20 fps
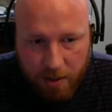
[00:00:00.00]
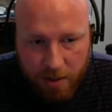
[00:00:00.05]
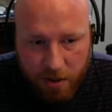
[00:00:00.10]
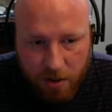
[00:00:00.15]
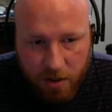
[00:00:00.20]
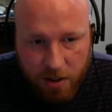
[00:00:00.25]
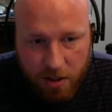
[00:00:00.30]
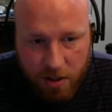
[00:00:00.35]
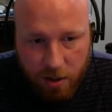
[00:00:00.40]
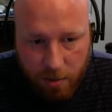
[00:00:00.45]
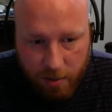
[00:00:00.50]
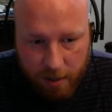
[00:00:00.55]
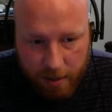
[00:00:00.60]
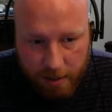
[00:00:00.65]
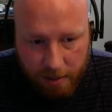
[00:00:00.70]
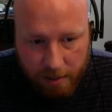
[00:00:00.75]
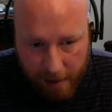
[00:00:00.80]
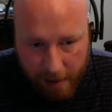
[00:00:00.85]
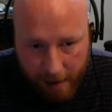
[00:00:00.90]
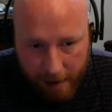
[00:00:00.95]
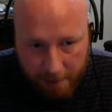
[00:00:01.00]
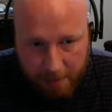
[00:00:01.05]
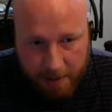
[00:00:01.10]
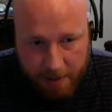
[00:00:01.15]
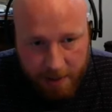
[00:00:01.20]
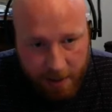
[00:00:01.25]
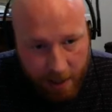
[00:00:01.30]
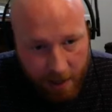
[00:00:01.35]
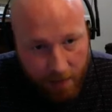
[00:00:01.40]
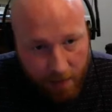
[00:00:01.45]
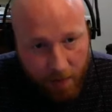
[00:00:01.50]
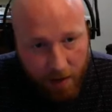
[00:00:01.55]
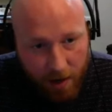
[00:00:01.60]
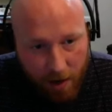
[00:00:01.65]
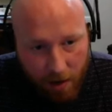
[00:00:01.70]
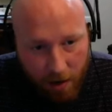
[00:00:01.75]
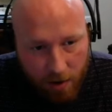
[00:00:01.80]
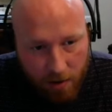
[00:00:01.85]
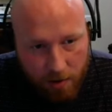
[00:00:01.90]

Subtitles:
are still being mapped, and they are.